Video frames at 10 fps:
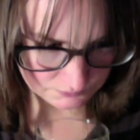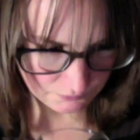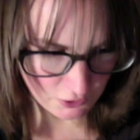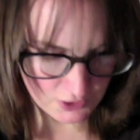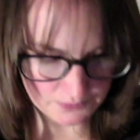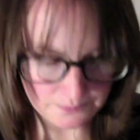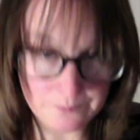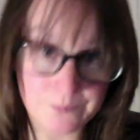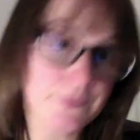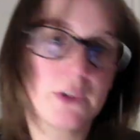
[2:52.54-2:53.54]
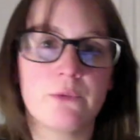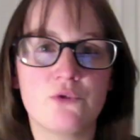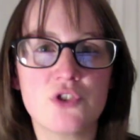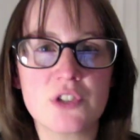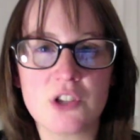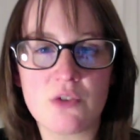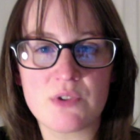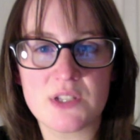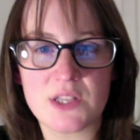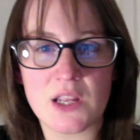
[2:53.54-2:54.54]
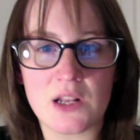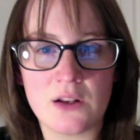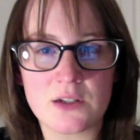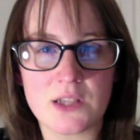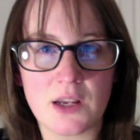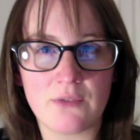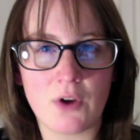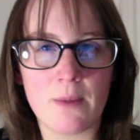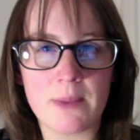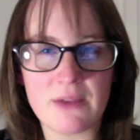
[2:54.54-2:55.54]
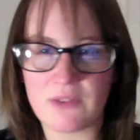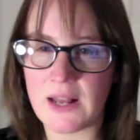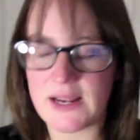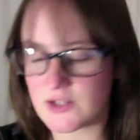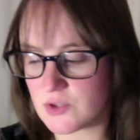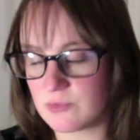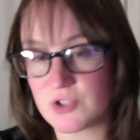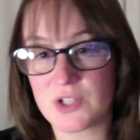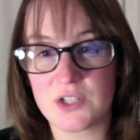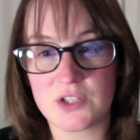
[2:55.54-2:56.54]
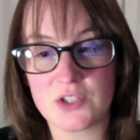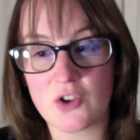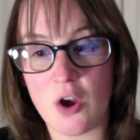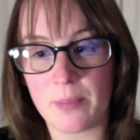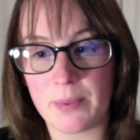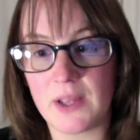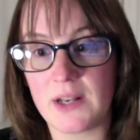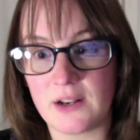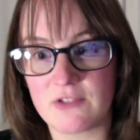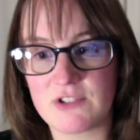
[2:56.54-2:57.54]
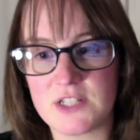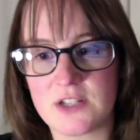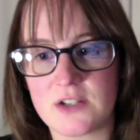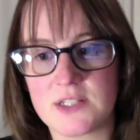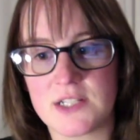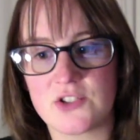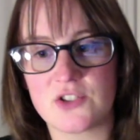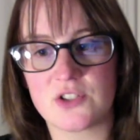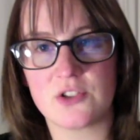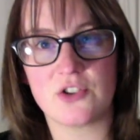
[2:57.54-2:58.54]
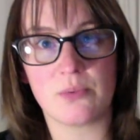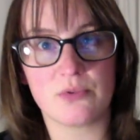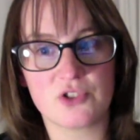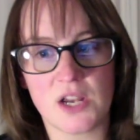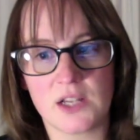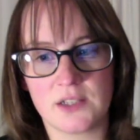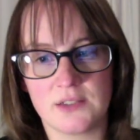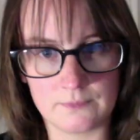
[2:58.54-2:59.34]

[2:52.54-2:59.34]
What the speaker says: Right. Just noticed that it looks like I've got a bit of a lag, so I'm just going to stop and then I'll restart it just to double check.